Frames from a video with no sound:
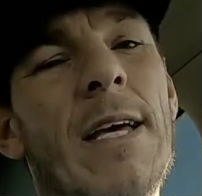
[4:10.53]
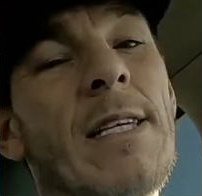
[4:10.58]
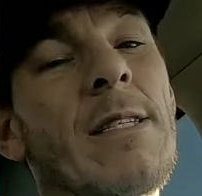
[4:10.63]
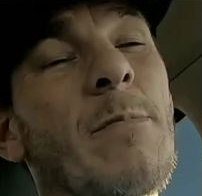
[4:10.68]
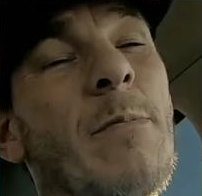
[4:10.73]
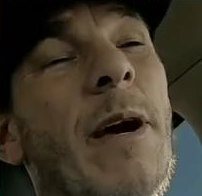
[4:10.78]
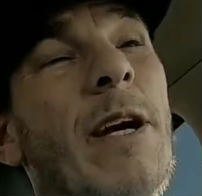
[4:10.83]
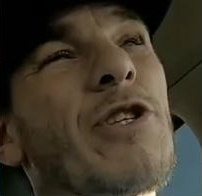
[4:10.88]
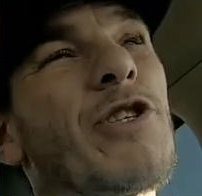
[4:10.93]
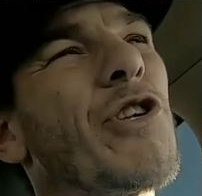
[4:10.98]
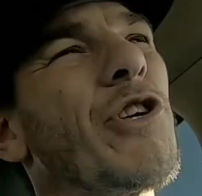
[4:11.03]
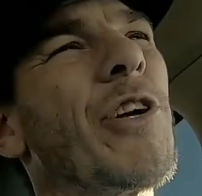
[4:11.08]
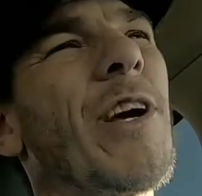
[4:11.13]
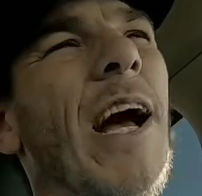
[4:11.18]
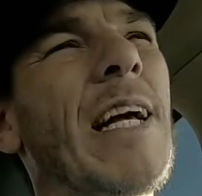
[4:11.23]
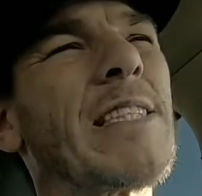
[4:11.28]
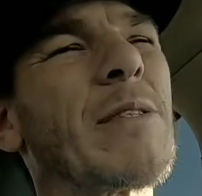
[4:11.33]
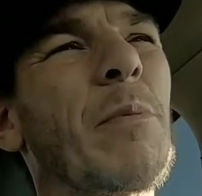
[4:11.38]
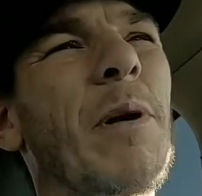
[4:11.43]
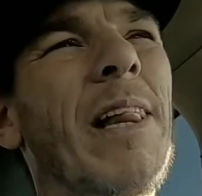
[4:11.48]
is make sure you
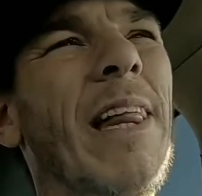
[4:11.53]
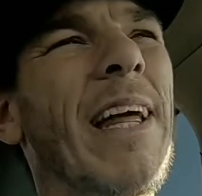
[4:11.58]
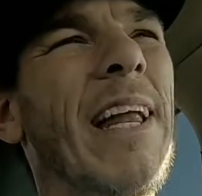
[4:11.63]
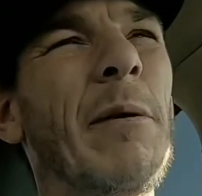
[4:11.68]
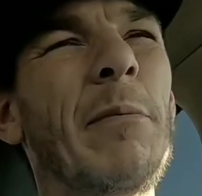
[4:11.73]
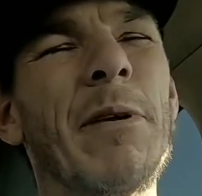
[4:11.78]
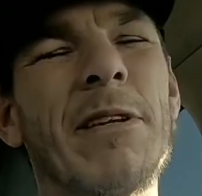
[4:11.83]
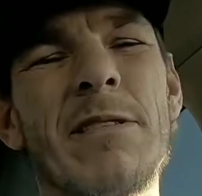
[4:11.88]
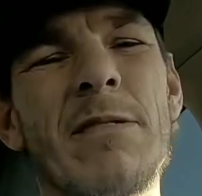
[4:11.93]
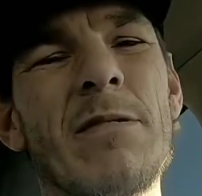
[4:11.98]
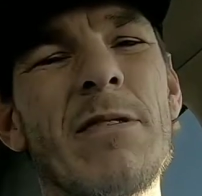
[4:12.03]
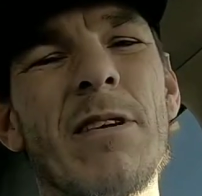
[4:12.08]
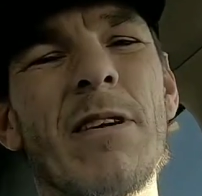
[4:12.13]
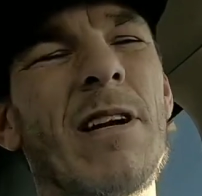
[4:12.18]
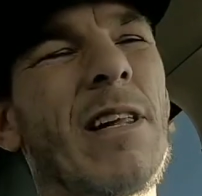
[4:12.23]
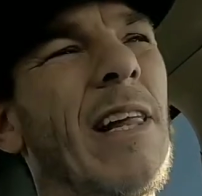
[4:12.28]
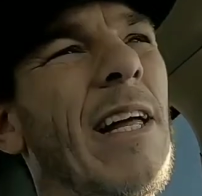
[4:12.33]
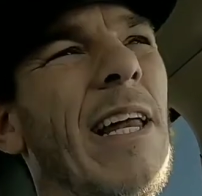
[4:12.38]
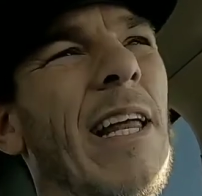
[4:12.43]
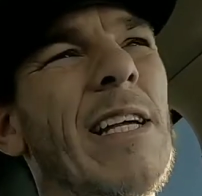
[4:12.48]
got some
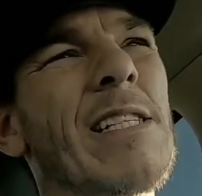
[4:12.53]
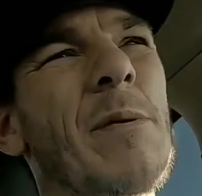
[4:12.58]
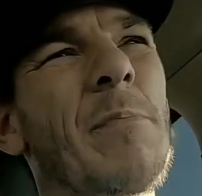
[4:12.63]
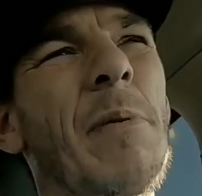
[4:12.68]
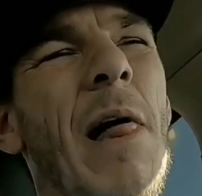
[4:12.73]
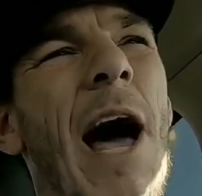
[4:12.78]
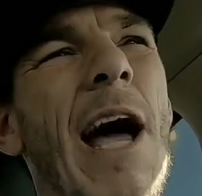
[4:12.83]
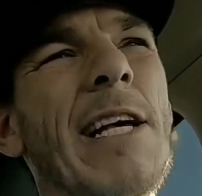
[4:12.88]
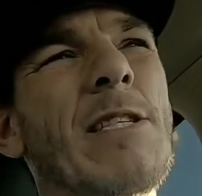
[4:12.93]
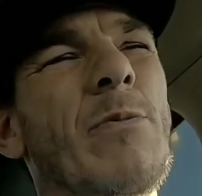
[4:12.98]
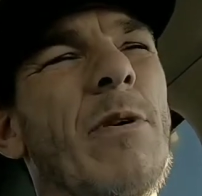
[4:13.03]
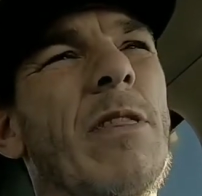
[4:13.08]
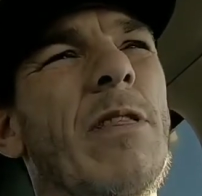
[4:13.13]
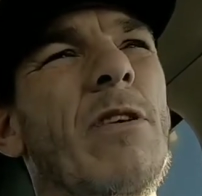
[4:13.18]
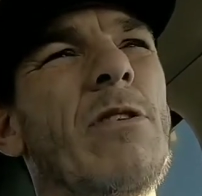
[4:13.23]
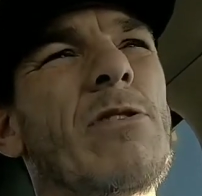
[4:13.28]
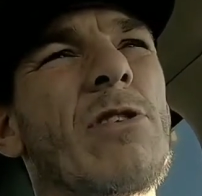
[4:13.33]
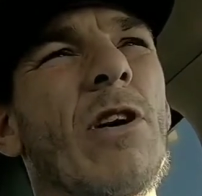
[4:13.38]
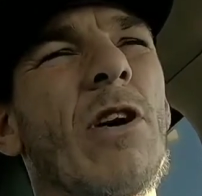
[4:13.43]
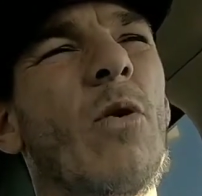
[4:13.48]
cleaning supplies with
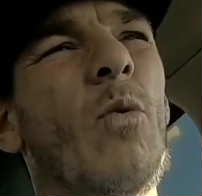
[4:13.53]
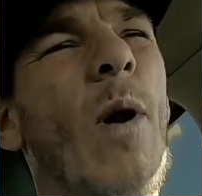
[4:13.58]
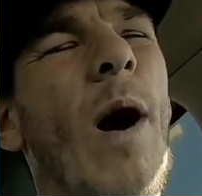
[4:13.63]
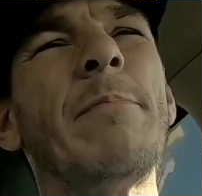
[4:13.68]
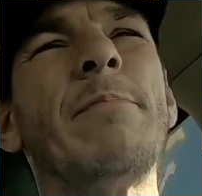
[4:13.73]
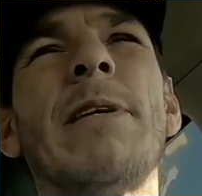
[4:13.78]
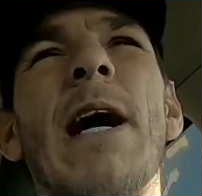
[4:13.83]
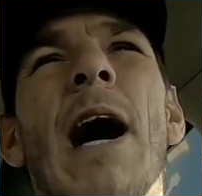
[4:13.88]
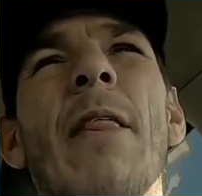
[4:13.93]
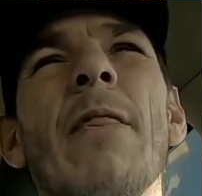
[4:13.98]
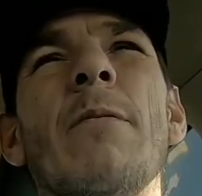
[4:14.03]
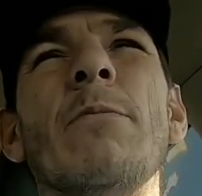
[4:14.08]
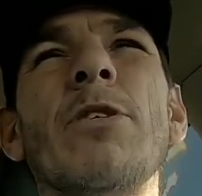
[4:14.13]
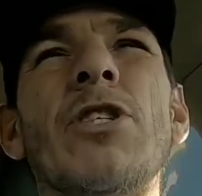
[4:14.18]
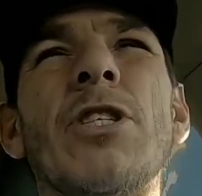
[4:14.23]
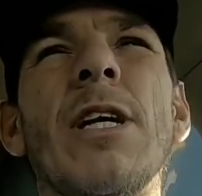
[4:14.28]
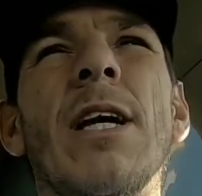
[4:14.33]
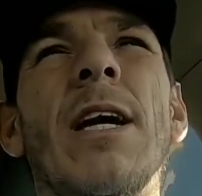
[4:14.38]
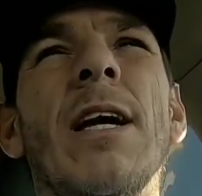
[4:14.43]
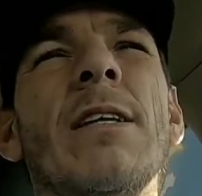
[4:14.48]
you so you can wipe down the
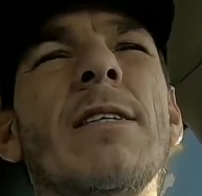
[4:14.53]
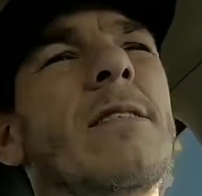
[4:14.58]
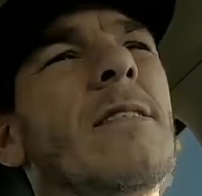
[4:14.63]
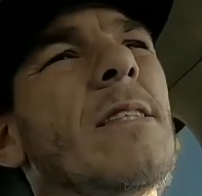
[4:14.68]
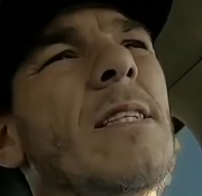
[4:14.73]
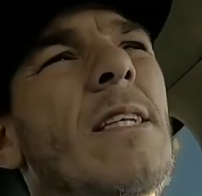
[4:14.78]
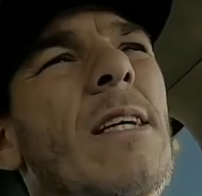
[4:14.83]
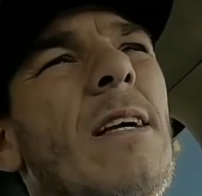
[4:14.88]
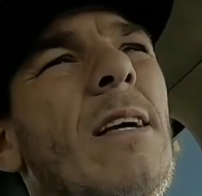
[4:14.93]
machines.